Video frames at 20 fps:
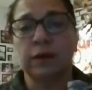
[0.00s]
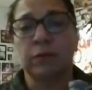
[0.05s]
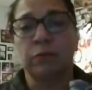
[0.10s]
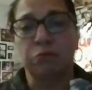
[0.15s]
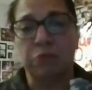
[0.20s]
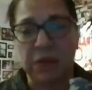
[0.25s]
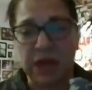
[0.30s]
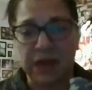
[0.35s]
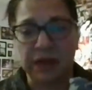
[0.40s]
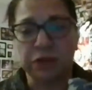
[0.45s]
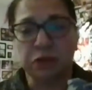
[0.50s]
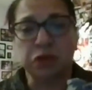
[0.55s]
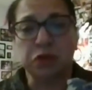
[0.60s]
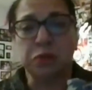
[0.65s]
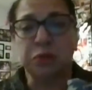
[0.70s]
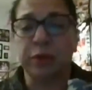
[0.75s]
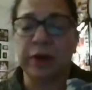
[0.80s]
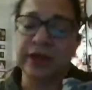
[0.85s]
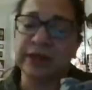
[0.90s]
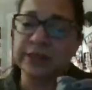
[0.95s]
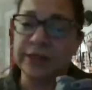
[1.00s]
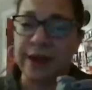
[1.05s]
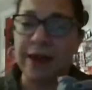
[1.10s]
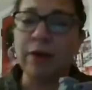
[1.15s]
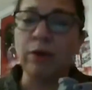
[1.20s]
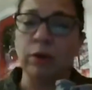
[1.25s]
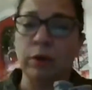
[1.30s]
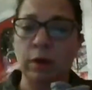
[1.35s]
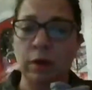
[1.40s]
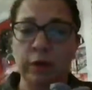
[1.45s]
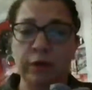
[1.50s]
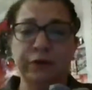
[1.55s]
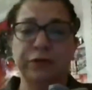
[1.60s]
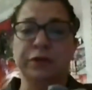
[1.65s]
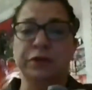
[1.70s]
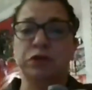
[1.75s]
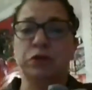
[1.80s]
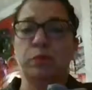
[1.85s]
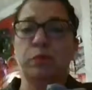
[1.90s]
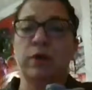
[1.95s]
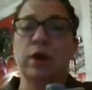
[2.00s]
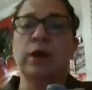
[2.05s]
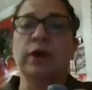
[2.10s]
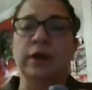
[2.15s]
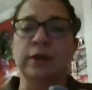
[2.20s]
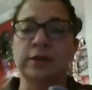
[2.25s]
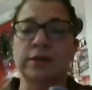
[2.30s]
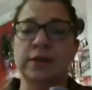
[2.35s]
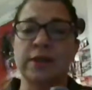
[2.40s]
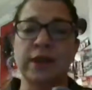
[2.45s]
made to break down artificial products.